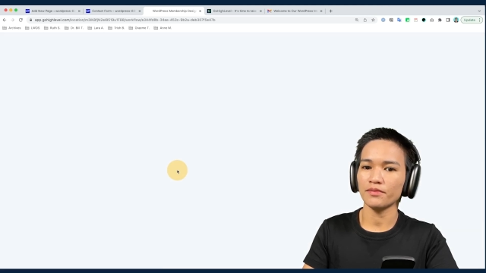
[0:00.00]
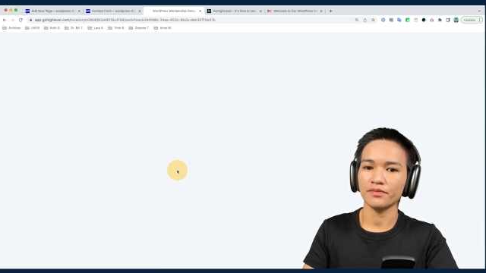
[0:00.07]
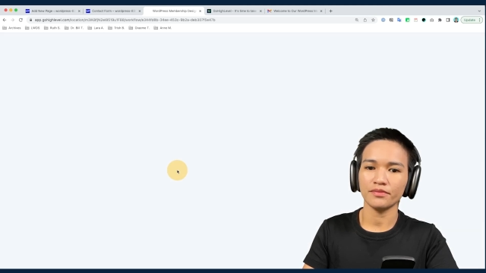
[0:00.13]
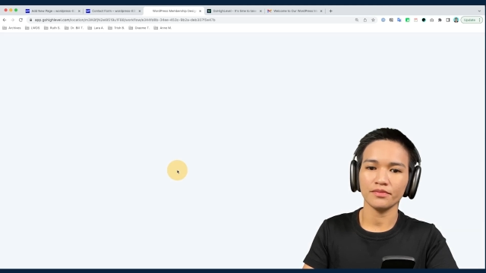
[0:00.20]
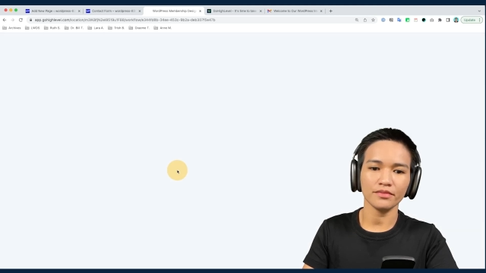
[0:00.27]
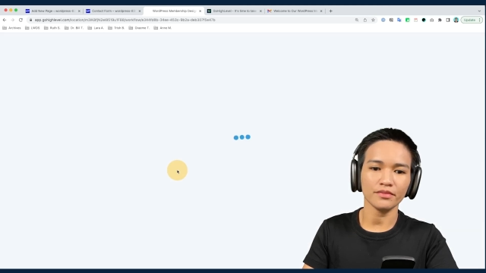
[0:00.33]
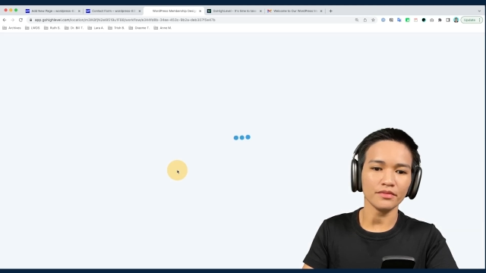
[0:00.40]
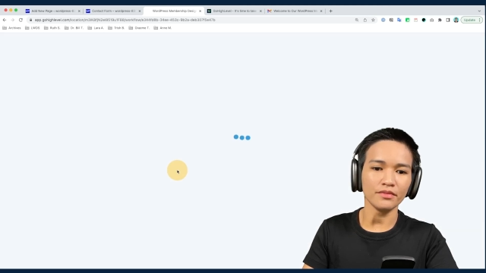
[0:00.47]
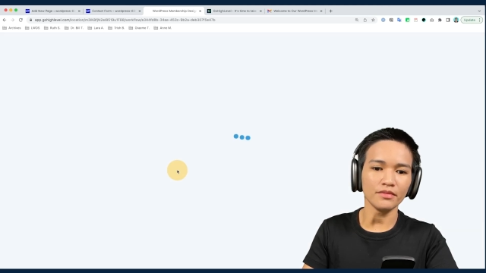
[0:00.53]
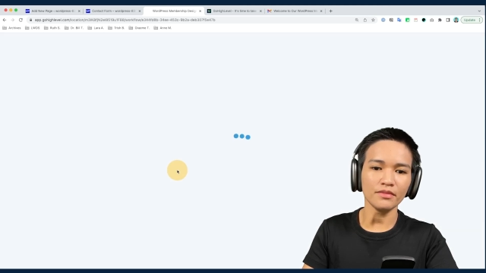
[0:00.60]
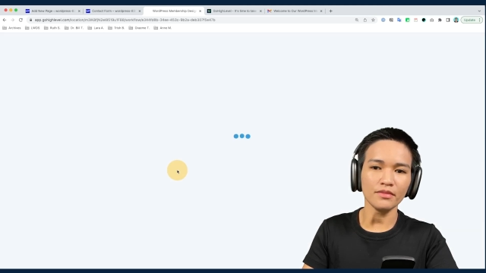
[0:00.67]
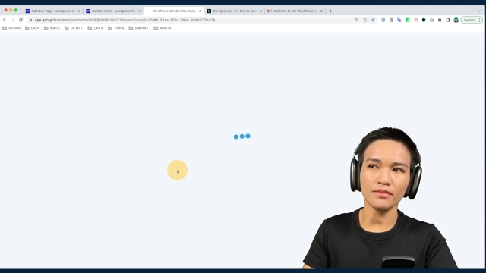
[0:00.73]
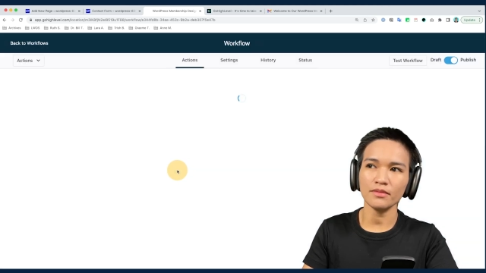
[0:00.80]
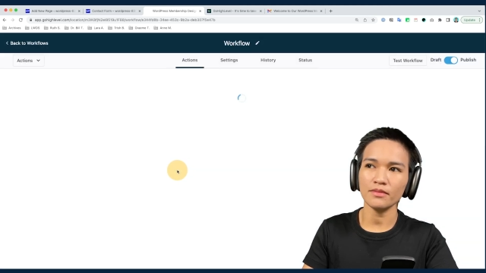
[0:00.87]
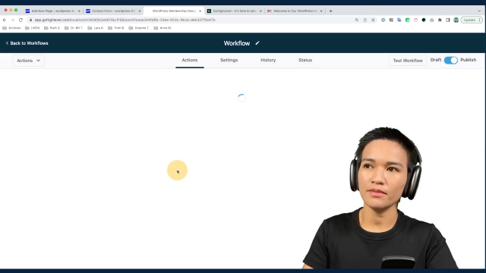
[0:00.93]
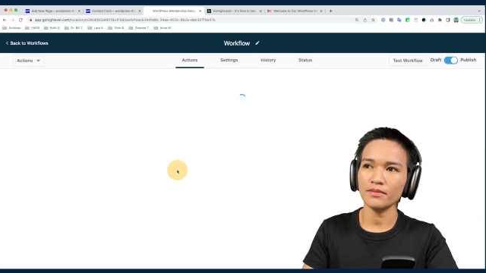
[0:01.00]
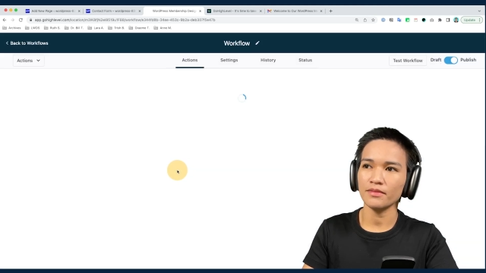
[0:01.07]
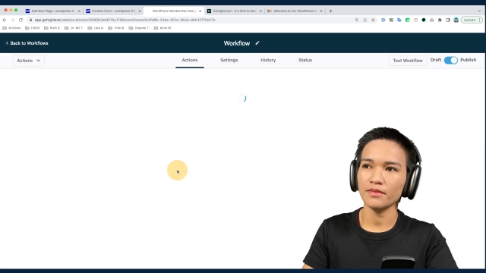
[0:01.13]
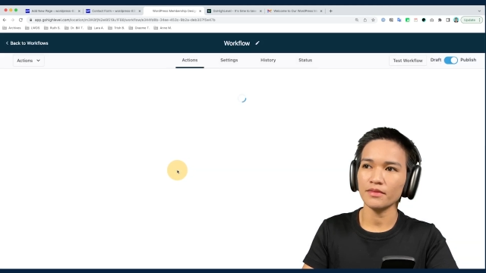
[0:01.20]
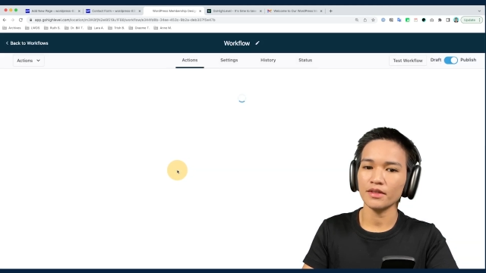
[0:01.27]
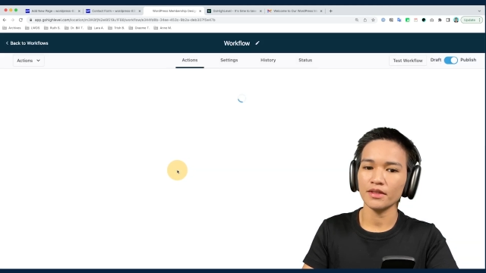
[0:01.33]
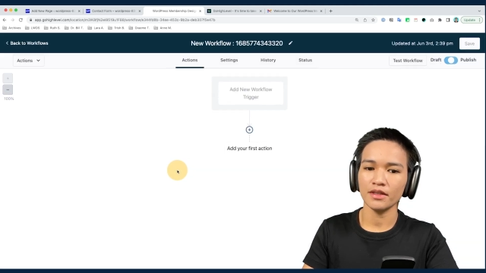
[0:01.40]

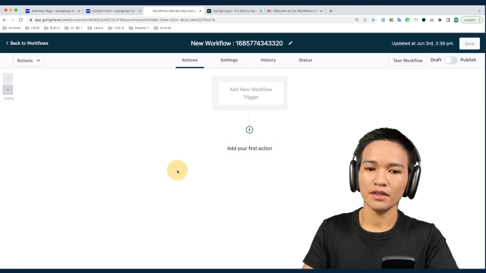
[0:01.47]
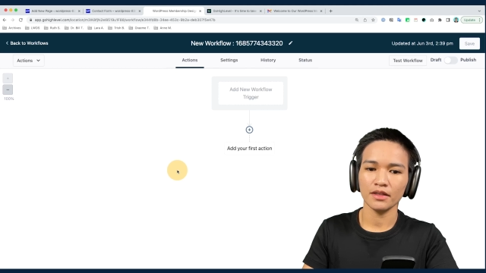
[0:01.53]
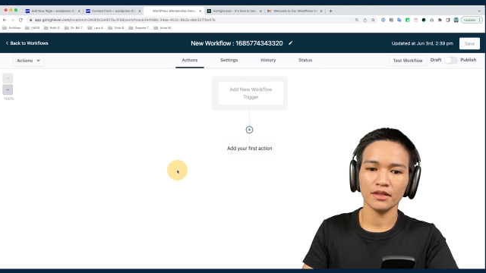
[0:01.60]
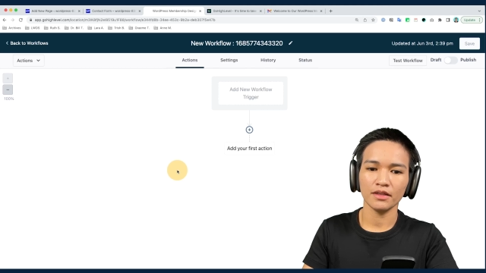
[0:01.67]
(silence)